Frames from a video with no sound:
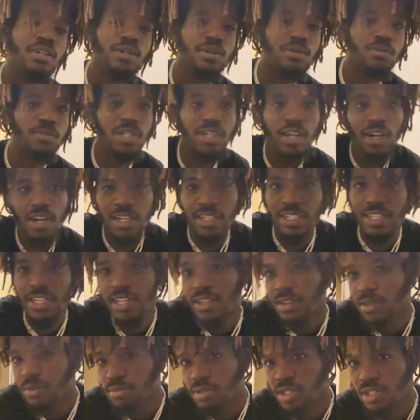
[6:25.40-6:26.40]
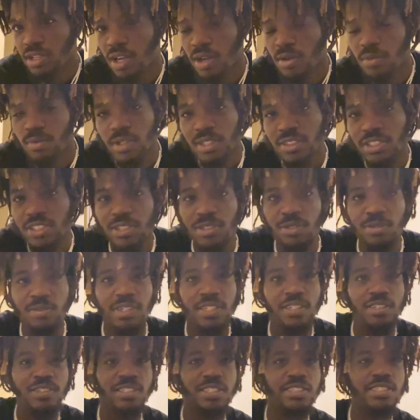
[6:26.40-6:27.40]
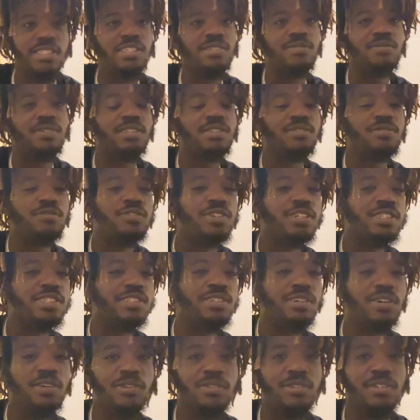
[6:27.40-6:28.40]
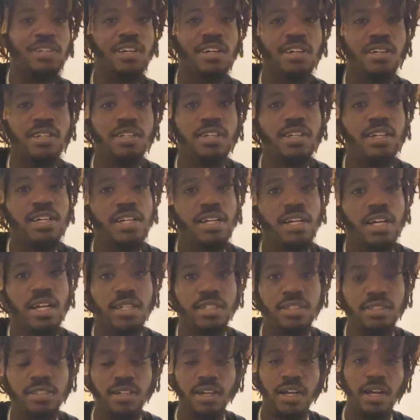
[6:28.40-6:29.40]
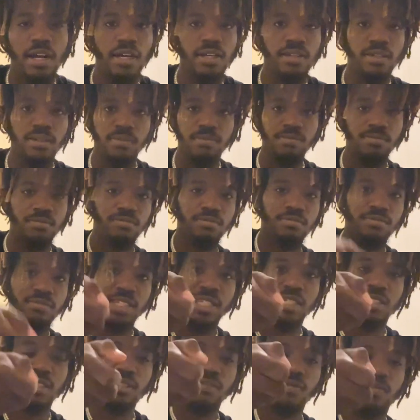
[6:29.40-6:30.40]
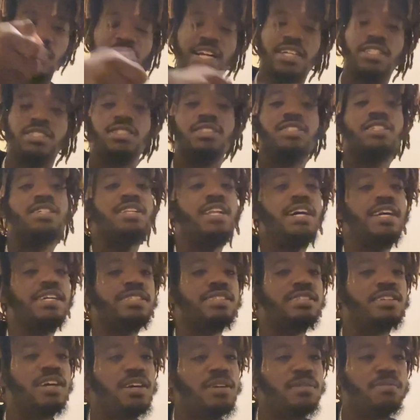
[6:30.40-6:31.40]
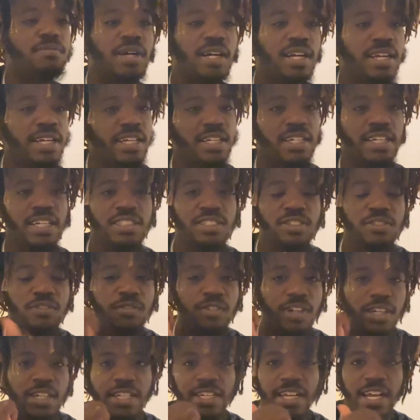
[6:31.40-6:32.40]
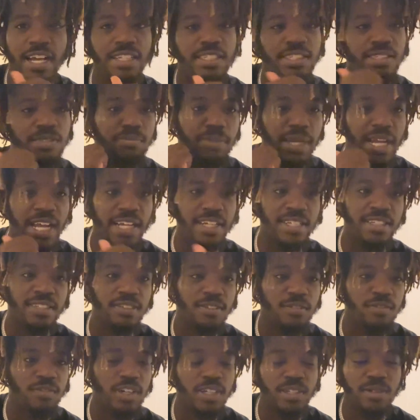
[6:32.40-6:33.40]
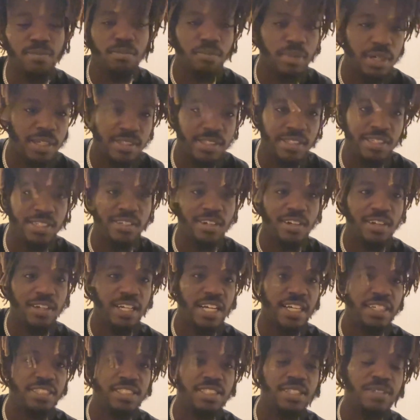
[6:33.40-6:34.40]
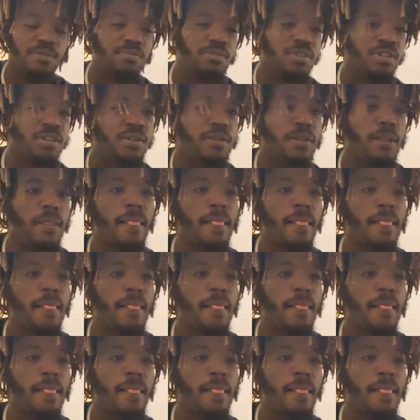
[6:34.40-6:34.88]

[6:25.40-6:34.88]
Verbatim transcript: We all get up, we all run to the window to see what the fuck's going on. And you know how them niggas flashing the lights talking about, hey, get your fucking asses back and your fucking bunks and all that shit, bro.